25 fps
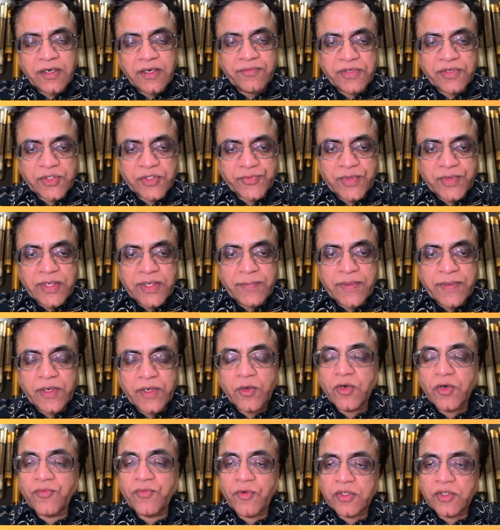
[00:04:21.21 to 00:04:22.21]
which will be
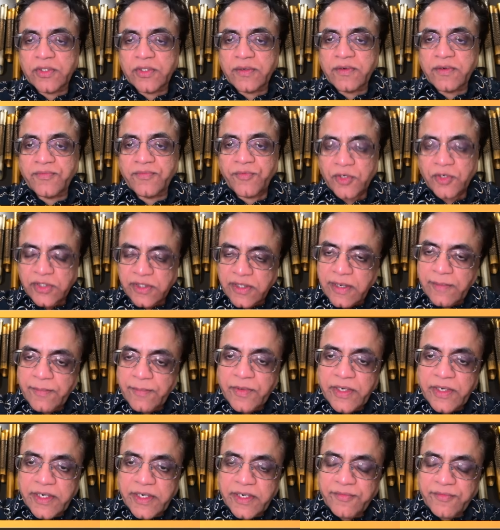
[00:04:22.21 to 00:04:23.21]
good for the
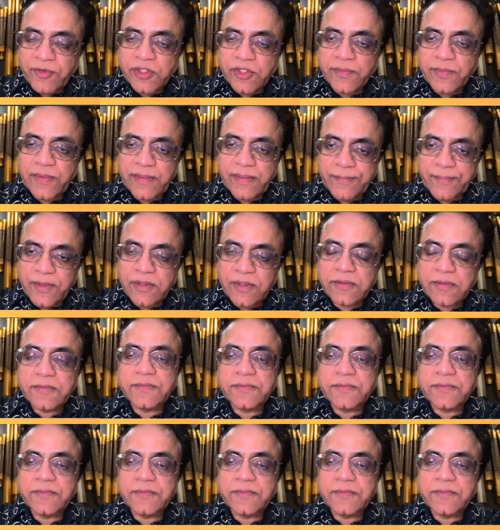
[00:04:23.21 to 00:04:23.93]
community, for the people.